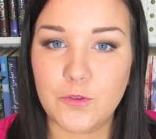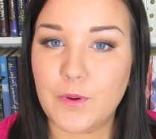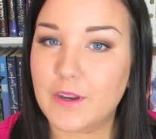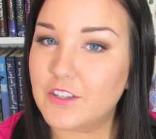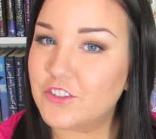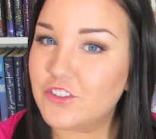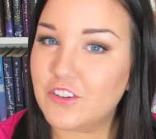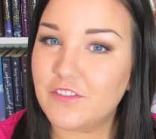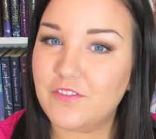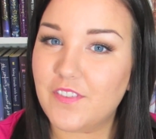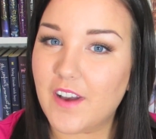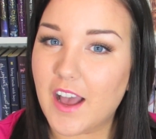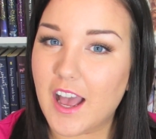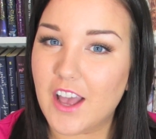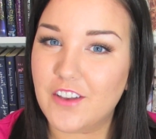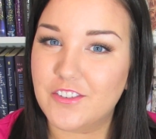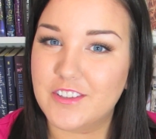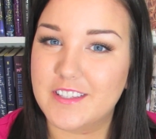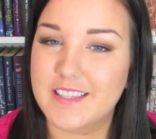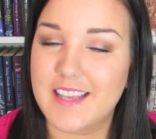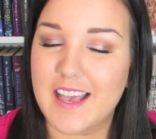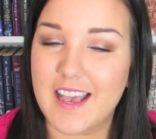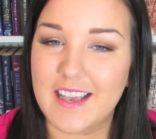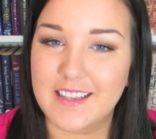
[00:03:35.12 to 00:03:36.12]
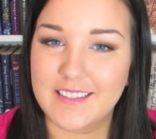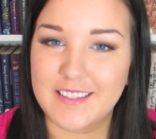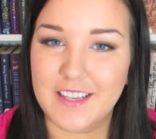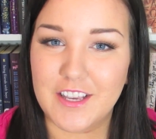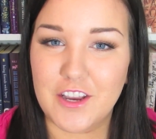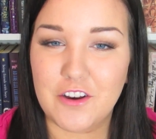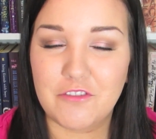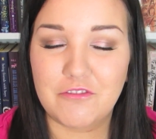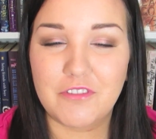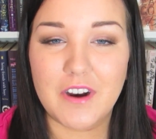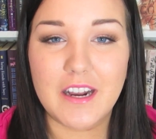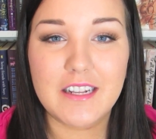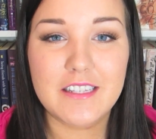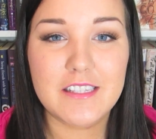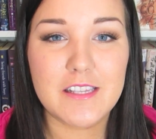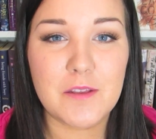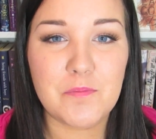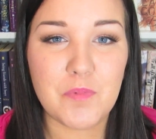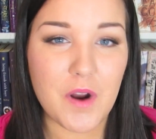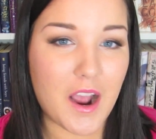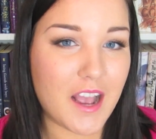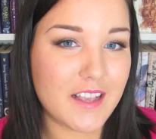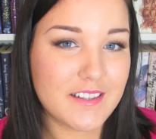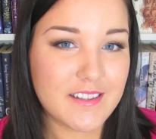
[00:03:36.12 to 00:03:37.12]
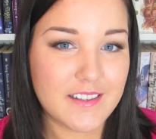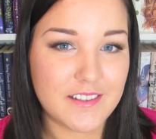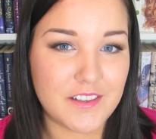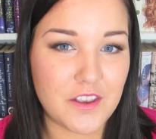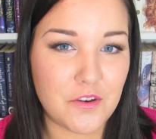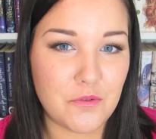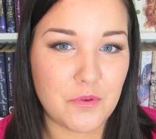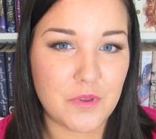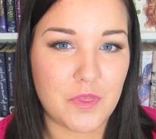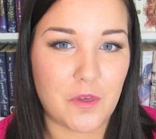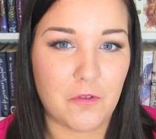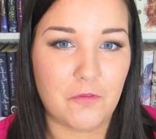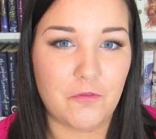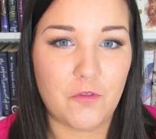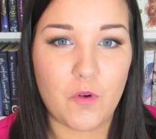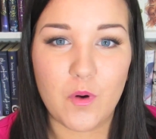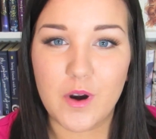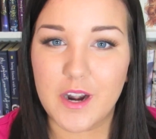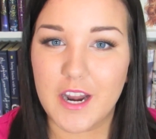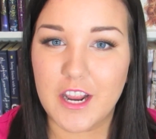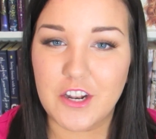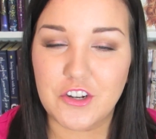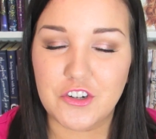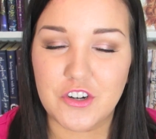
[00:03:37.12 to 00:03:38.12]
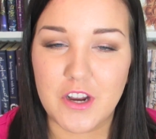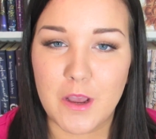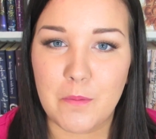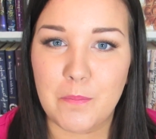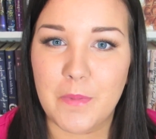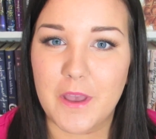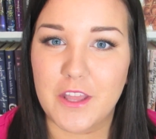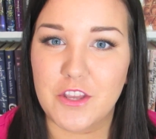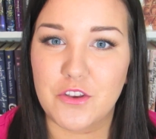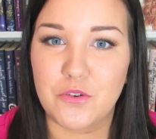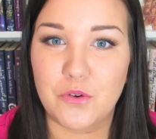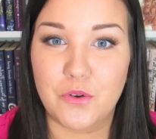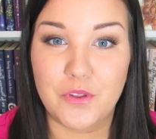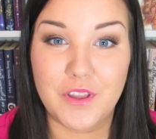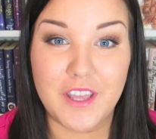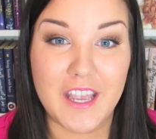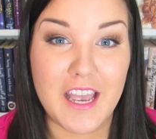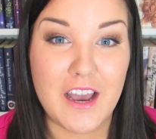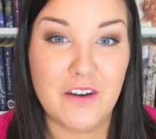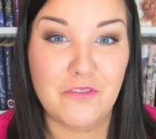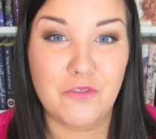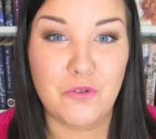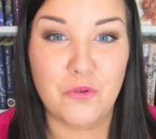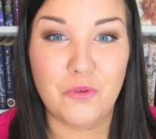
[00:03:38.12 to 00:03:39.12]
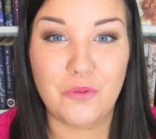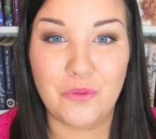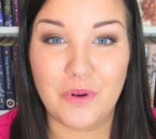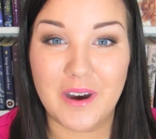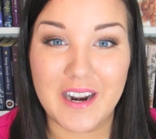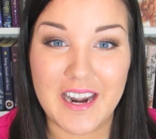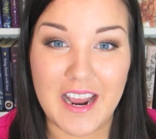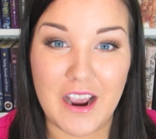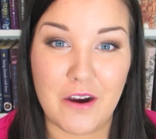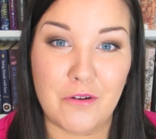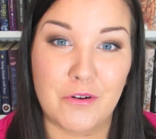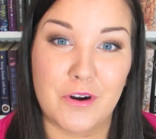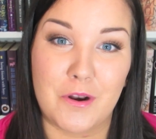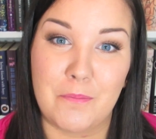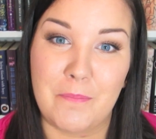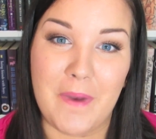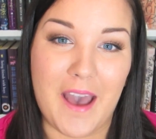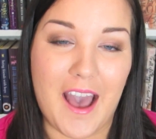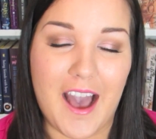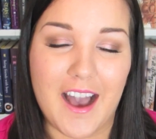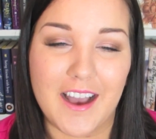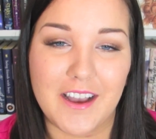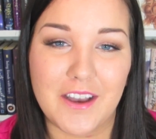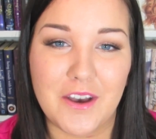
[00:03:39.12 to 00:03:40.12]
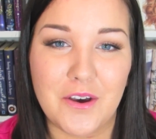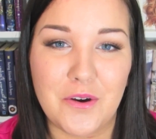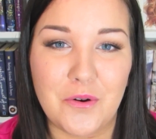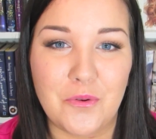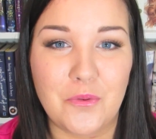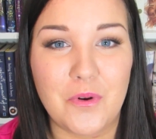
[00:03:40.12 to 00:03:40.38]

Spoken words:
Question 5 says, your friend surprises you with a 4-day trip and you only have 1 hour to pack.